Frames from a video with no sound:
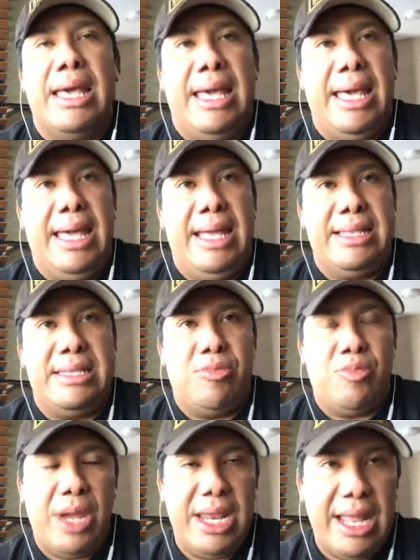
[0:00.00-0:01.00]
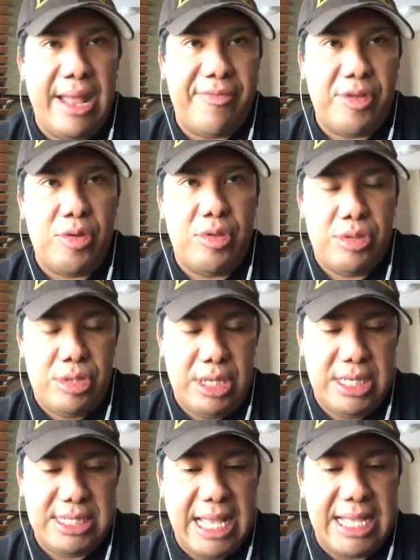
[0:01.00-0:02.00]
And right after the
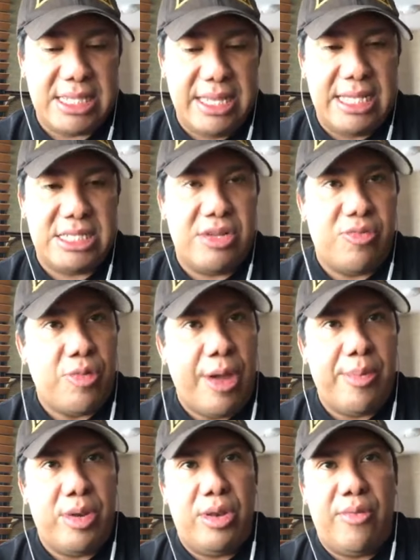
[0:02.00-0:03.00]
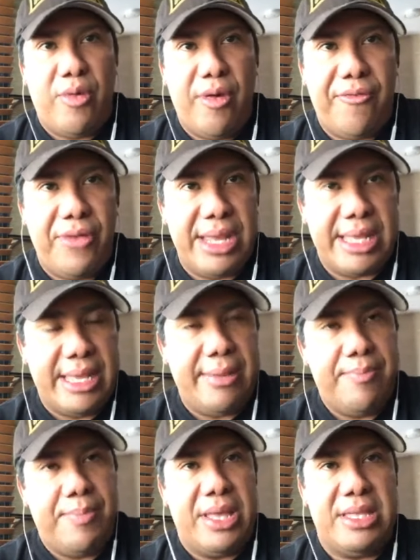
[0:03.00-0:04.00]
assassination of Robert LaVoy
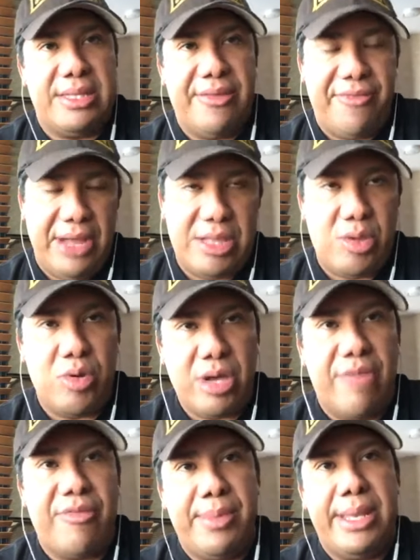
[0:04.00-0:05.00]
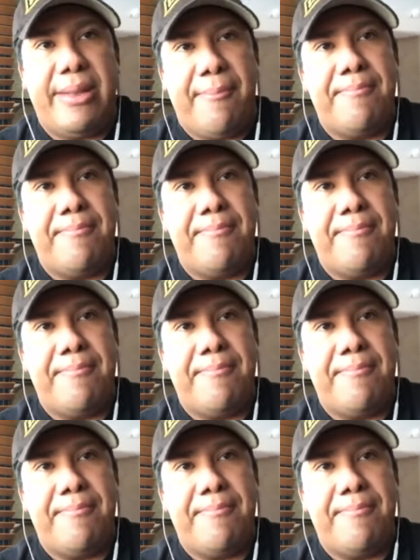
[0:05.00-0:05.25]
Finnegan by the de facto government,